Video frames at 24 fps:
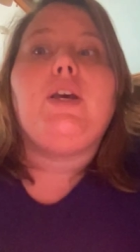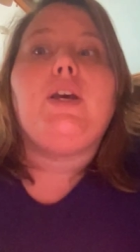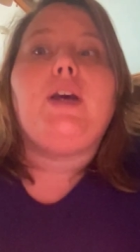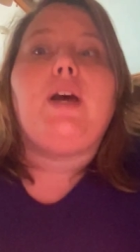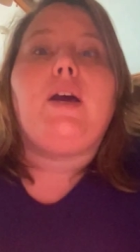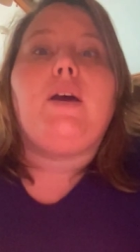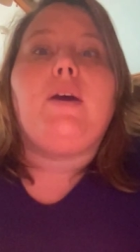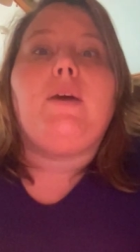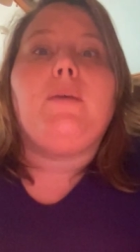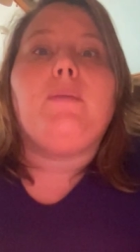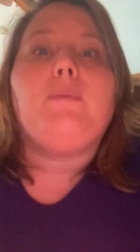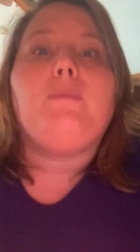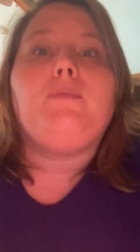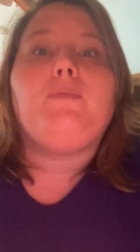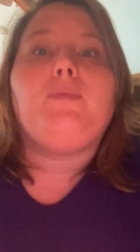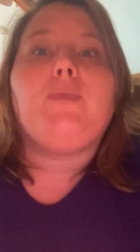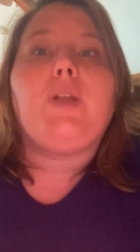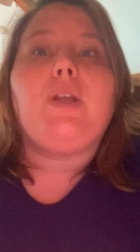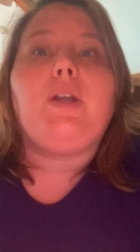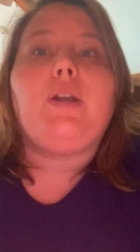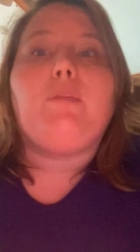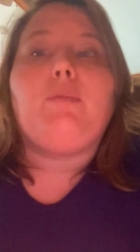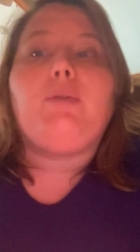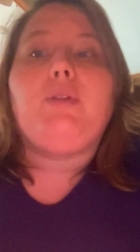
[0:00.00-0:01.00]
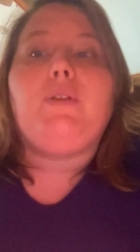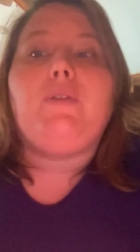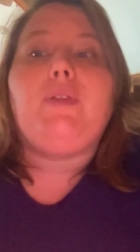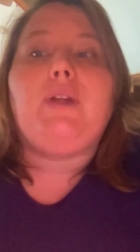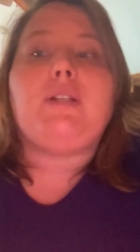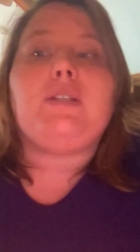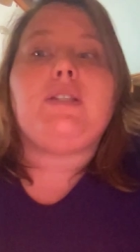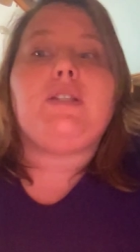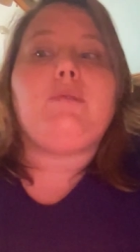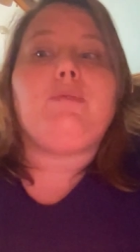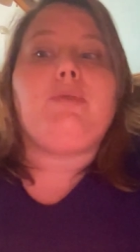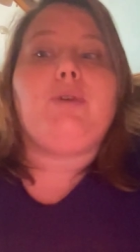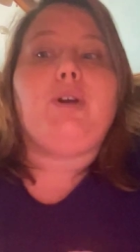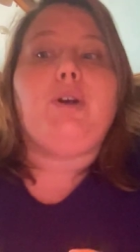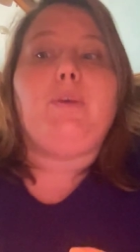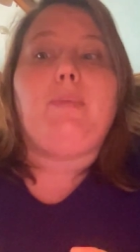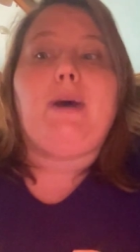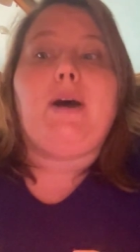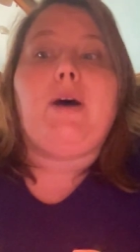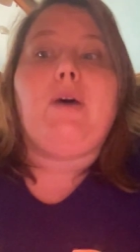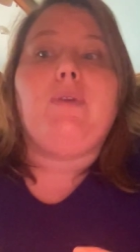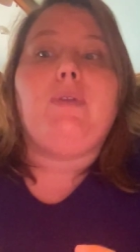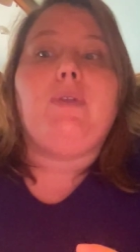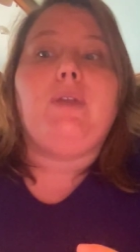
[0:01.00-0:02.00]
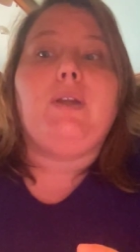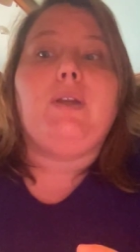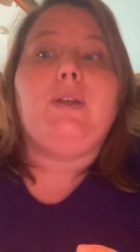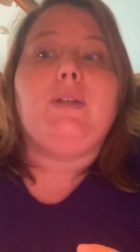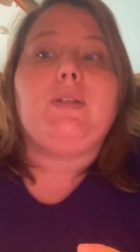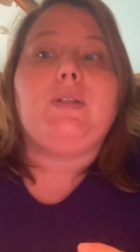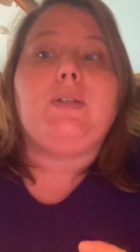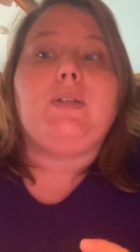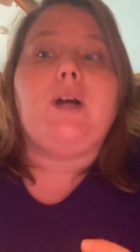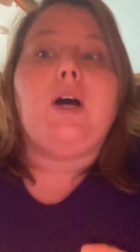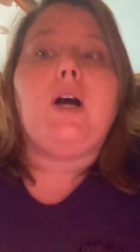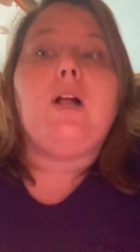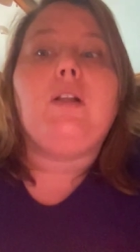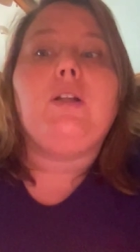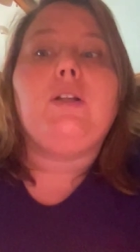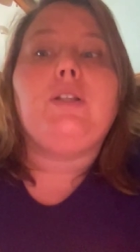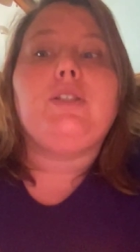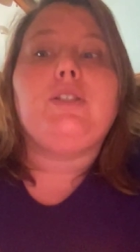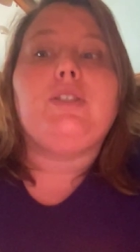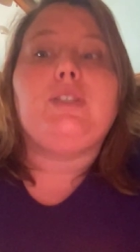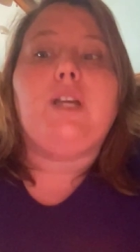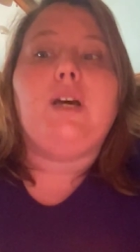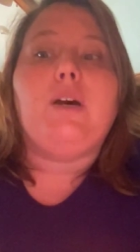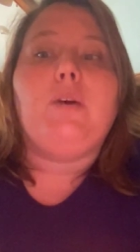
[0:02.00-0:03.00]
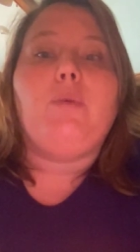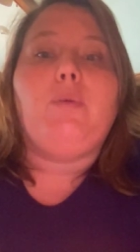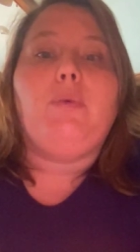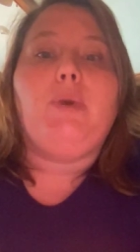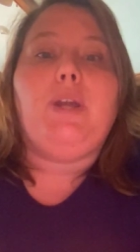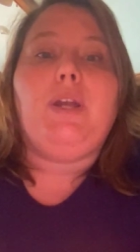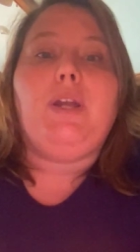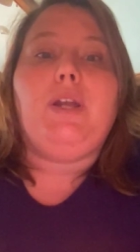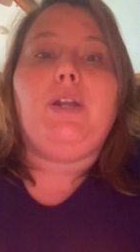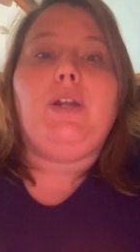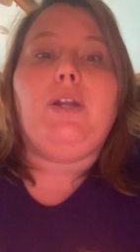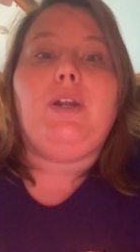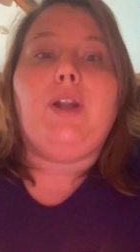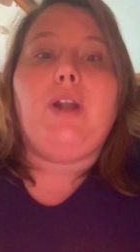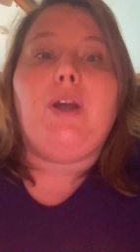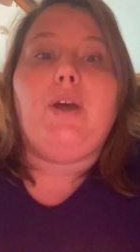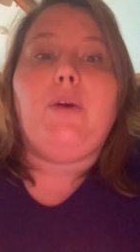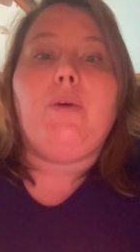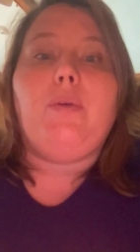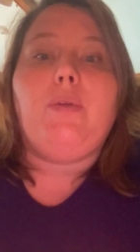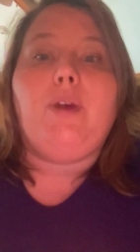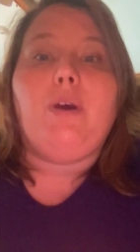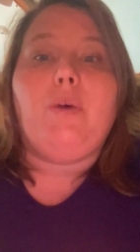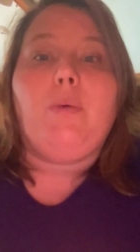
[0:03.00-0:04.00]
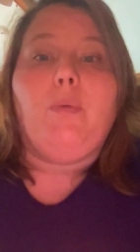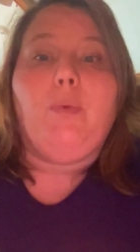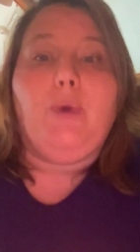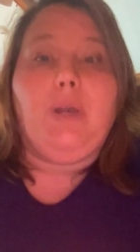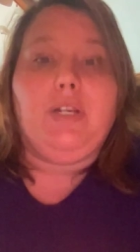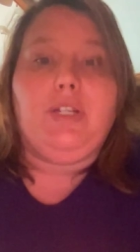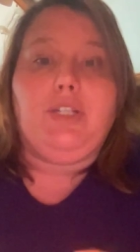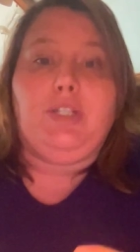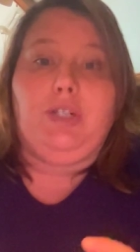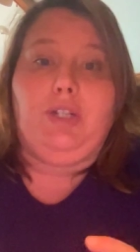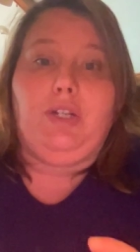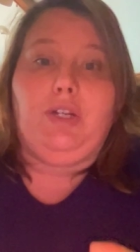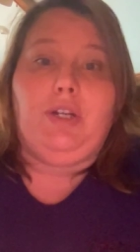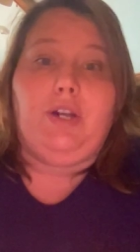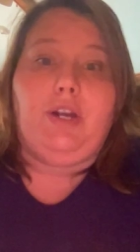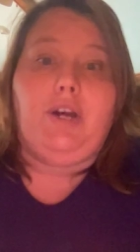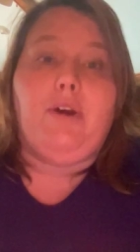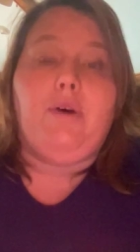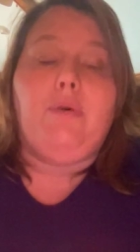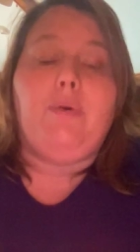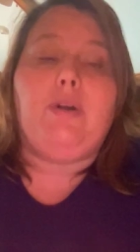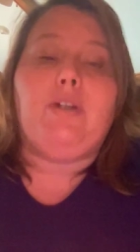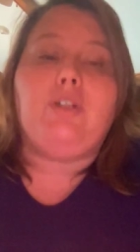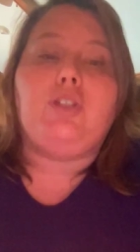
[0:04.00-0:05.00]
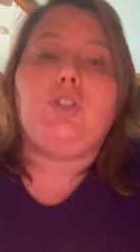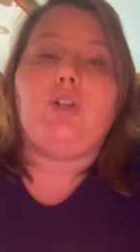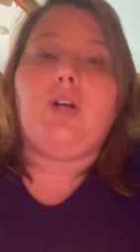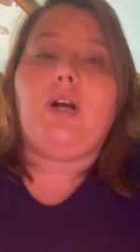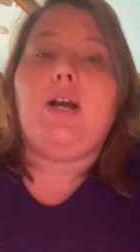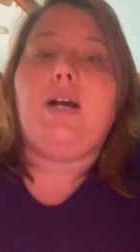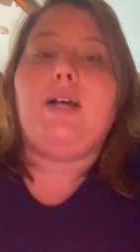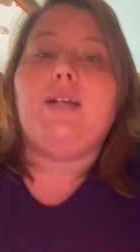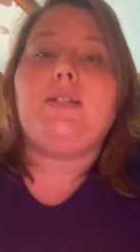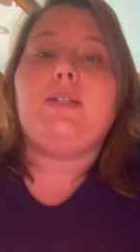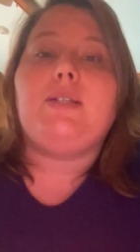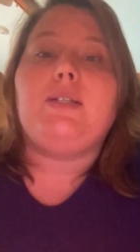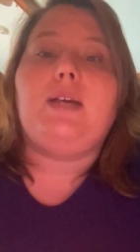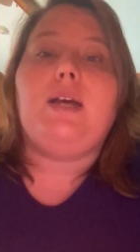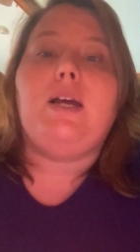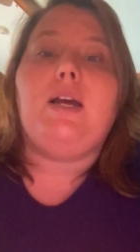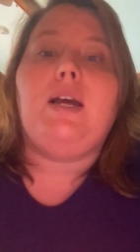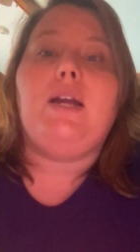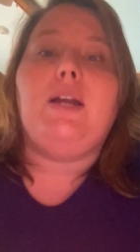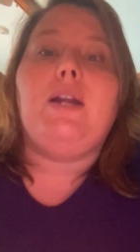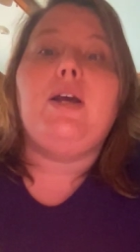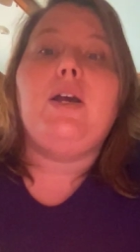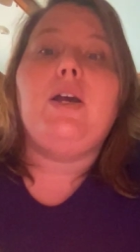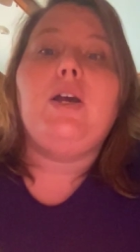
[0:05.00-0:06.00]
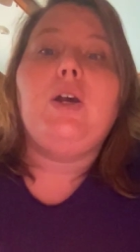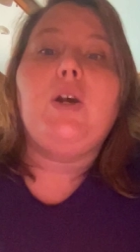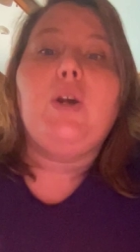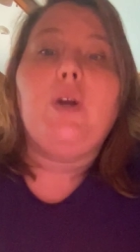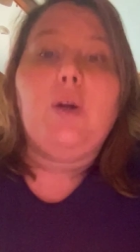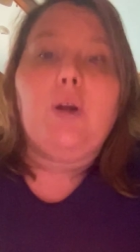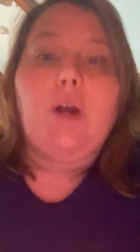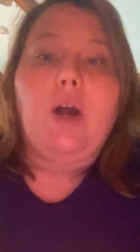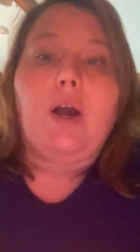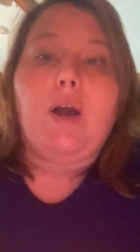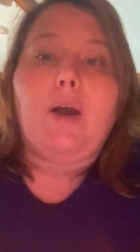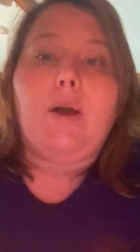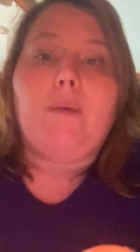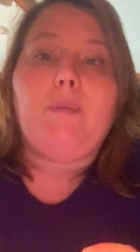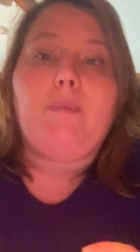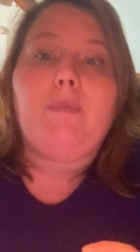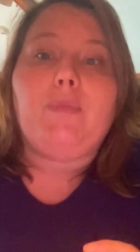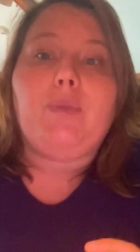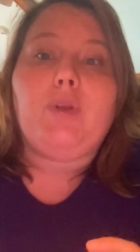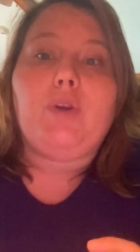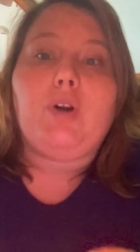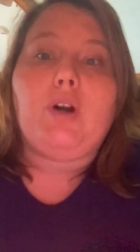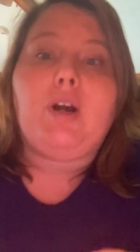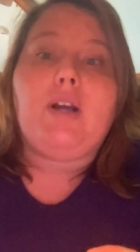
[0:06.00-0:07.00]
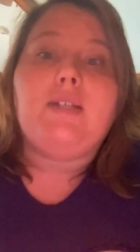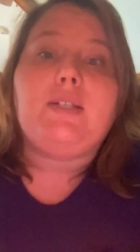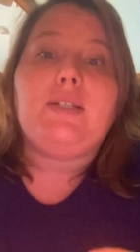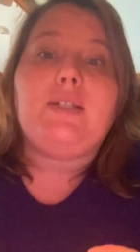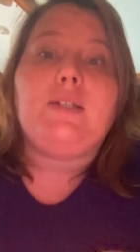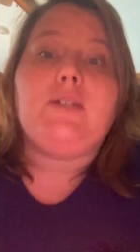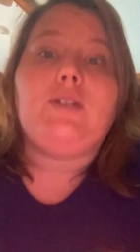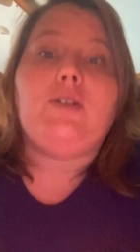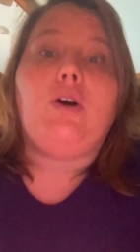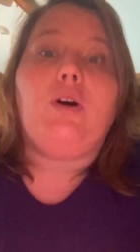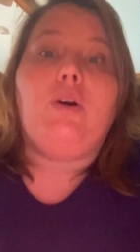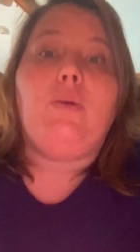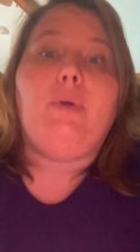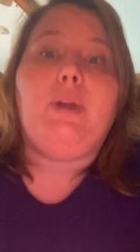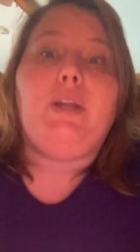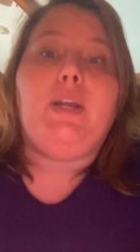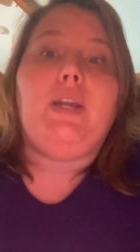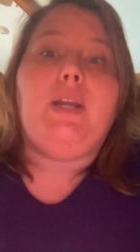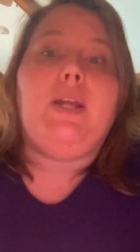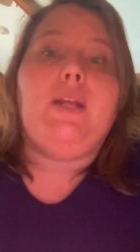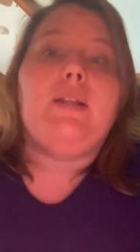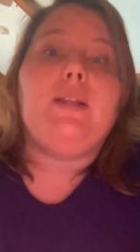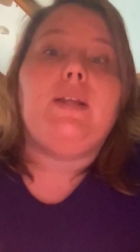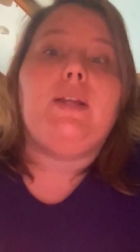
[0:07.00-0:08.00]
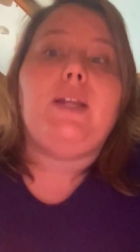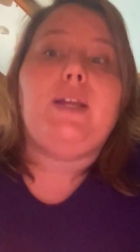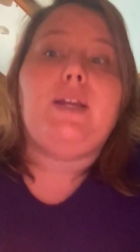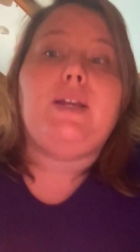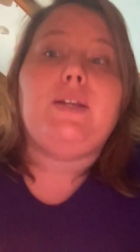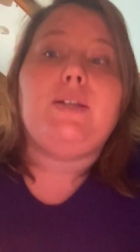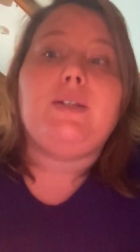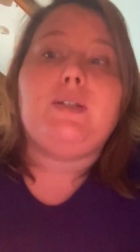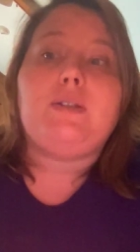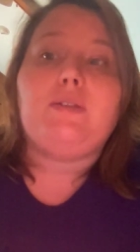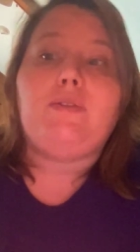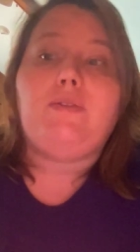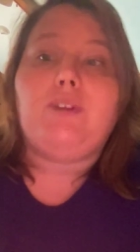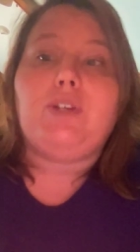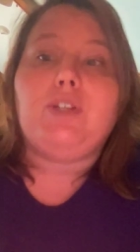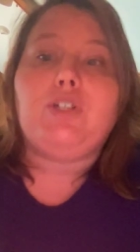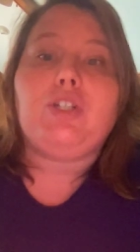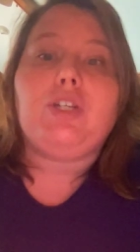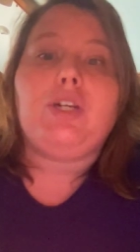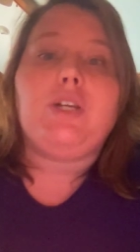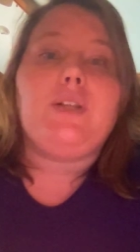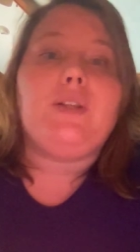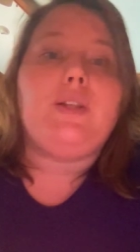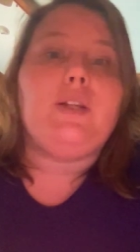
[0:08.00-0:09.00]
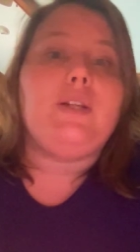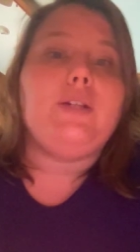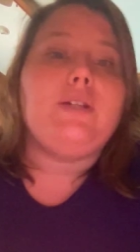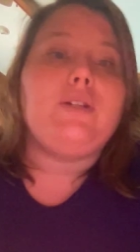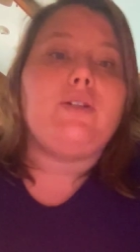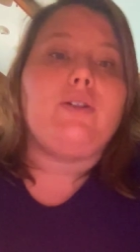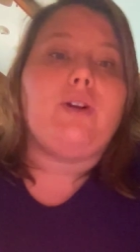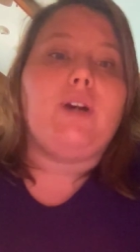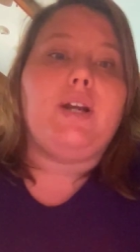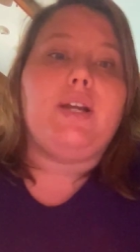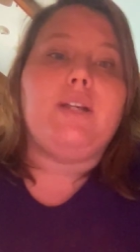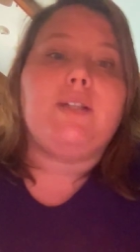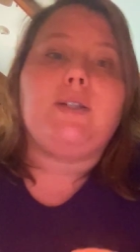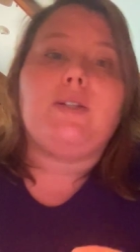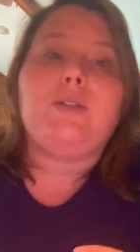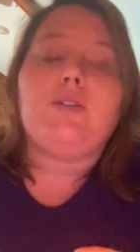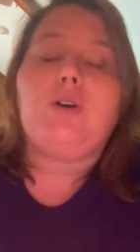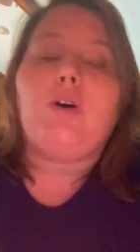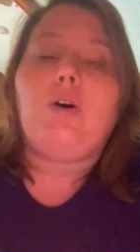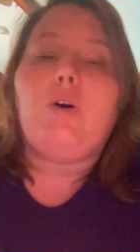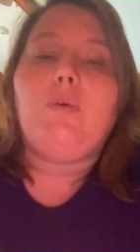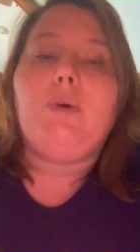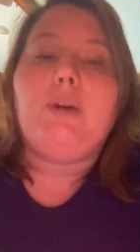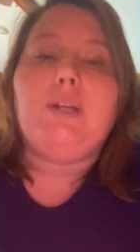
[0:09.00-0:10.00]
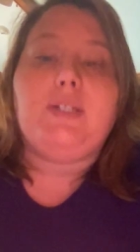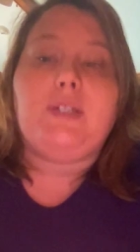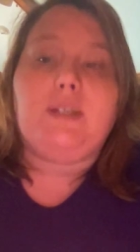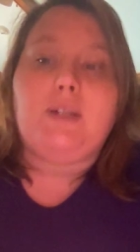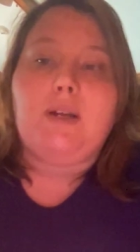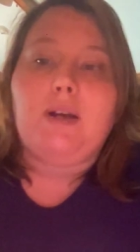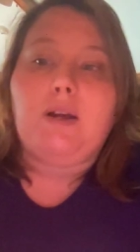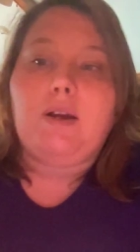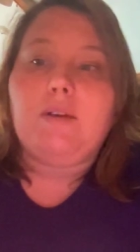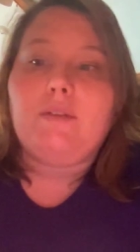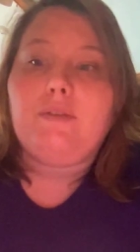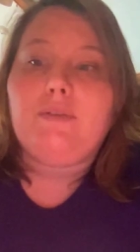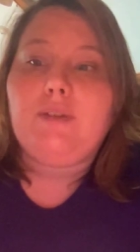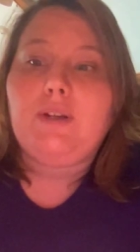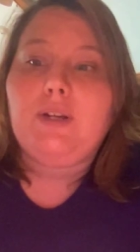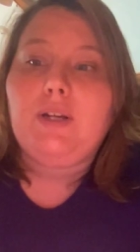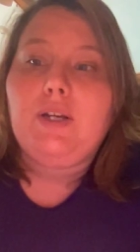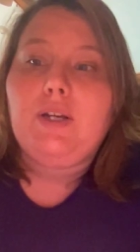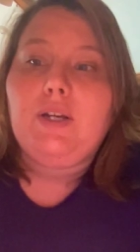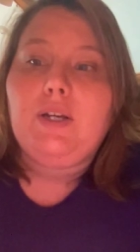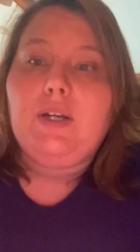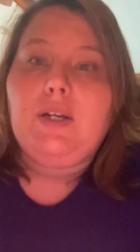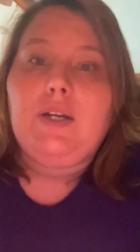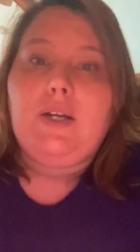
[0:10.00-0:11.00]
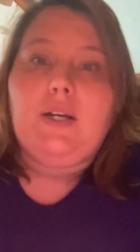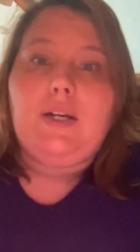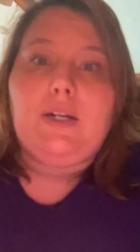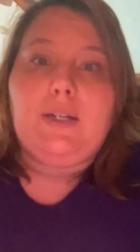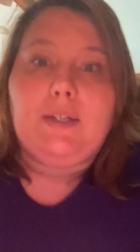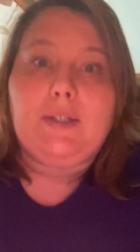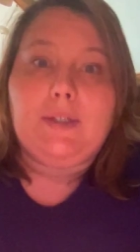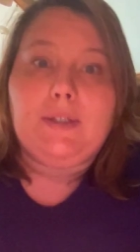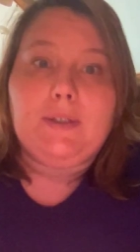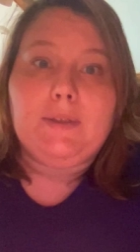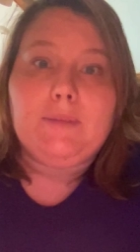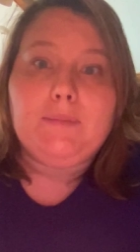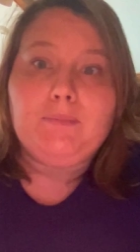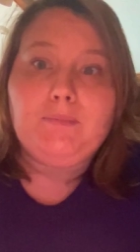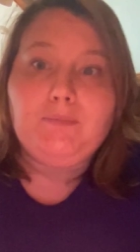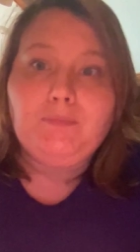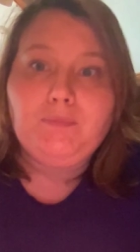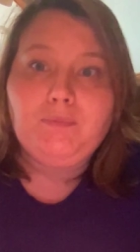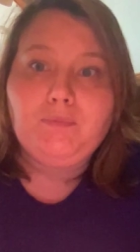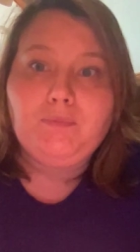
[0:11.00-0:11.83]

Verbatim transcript: Um, and I believe that's to bring about this knowledge that we know that we should know and trust that um, Christ is all we need. That He is sufficient. That His grace is always enough. Um,